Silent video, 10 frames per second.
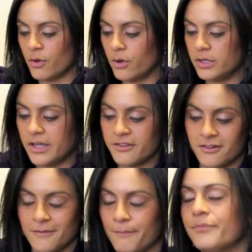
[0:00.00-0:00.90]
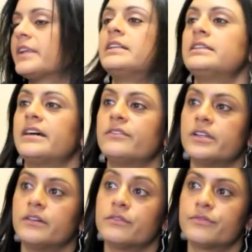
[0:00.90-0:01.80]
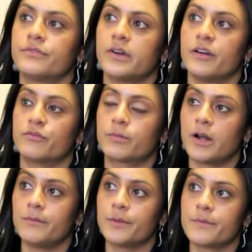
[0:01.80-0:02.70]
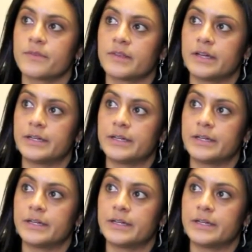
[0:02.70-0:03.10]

a whole other level of problems